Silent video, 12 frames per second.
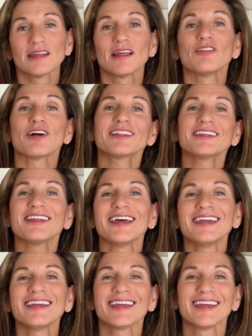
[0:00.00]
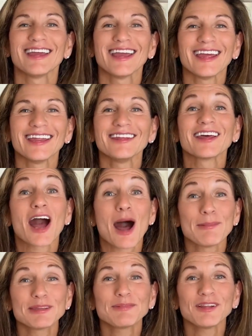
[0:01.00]
look at the link in the
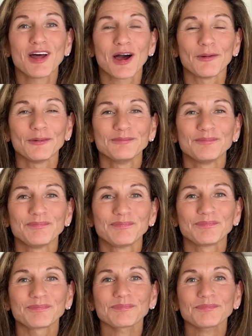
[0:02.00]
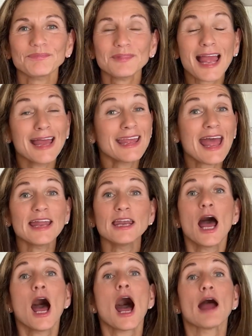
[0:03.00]
comments below. Again,
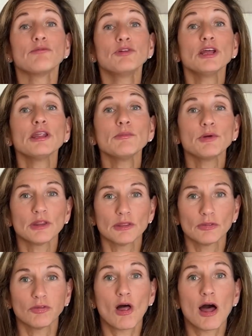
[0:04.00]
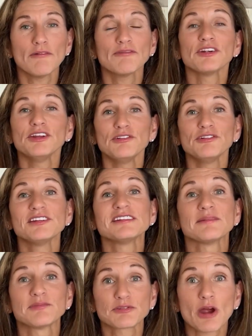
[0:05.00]
I really would love for you to
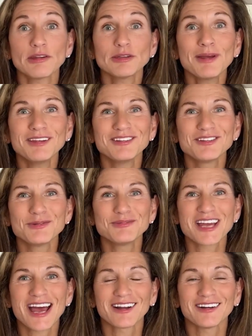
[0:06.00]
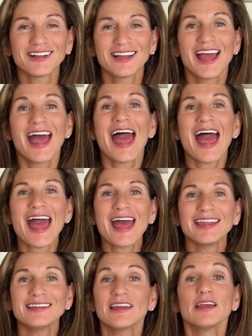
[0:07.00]
subscribe to my YouTube channel,
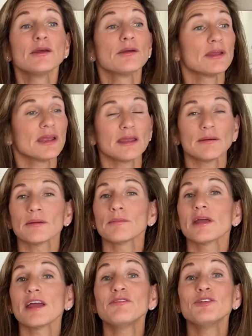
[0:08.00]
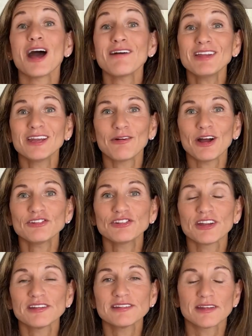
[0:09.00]
and if you have any
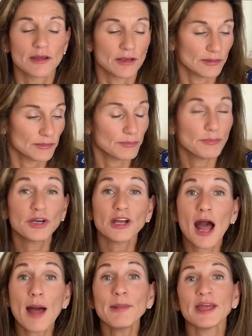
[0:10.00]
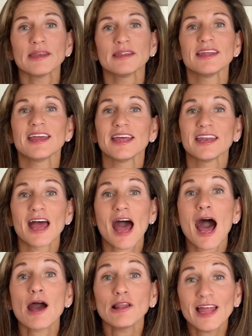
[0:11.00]
questions, put a comment in.
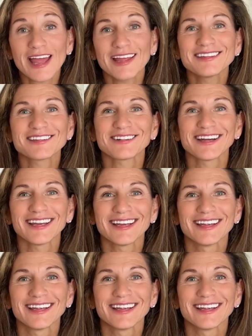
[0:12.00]
I'll answer it.